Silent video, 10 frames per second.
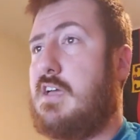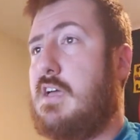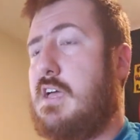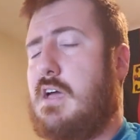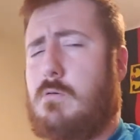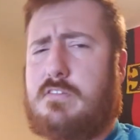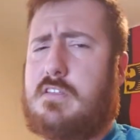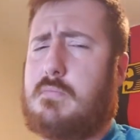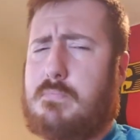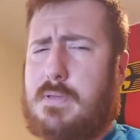I would say
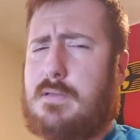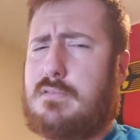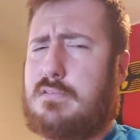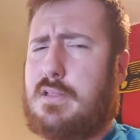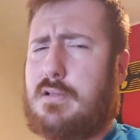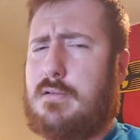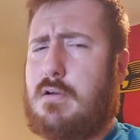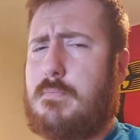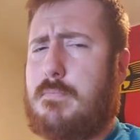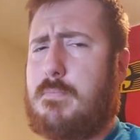the biggest like
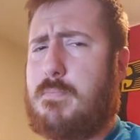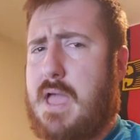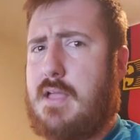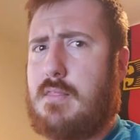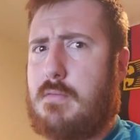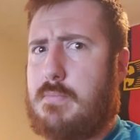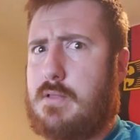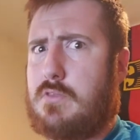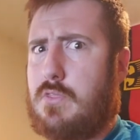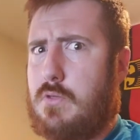pain in the
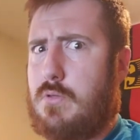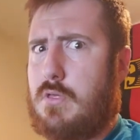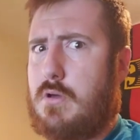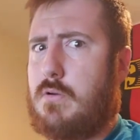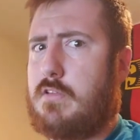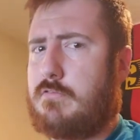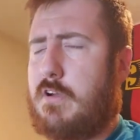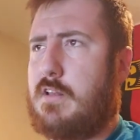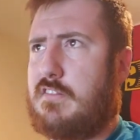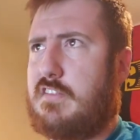butt to do though is
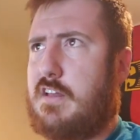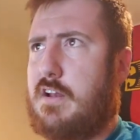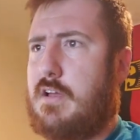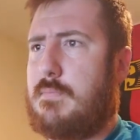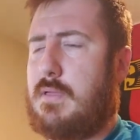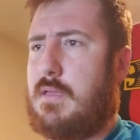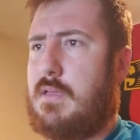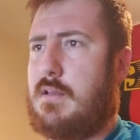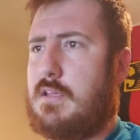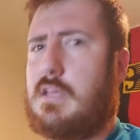trying to set it up
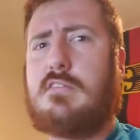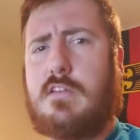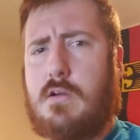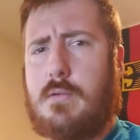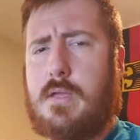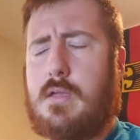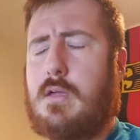in Easy Army.